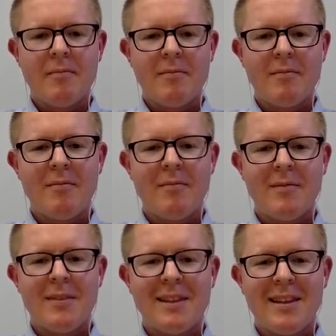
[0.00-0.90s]

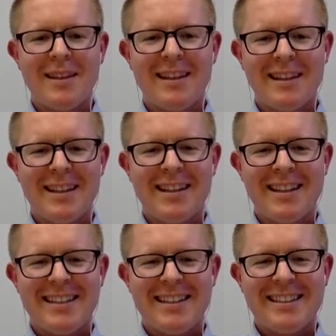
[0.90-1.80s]

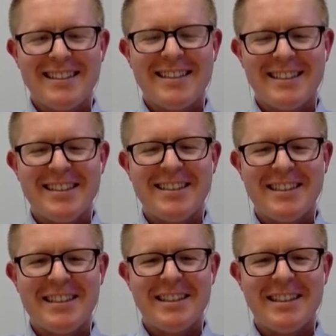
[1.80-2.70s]

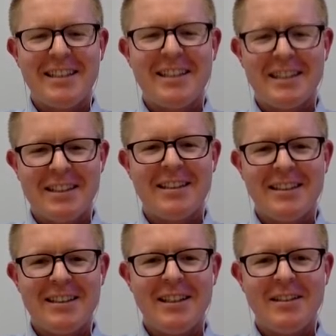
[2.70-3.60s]

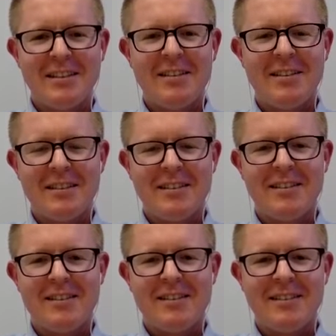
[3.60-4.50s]

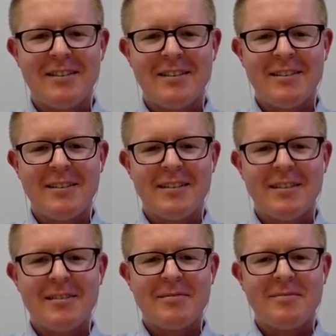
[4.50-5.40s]

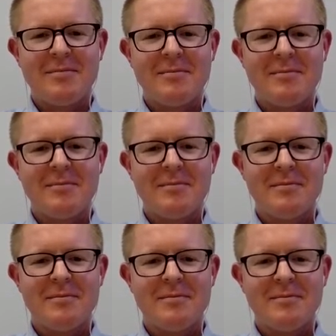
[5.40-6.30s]

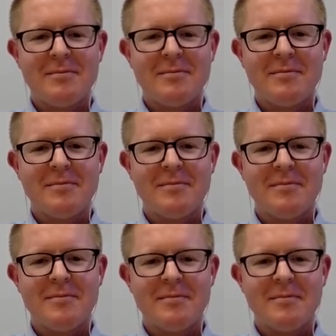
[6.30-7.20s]

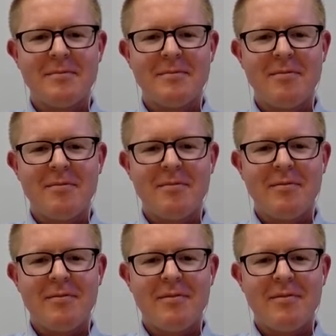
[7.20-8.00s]
(silent)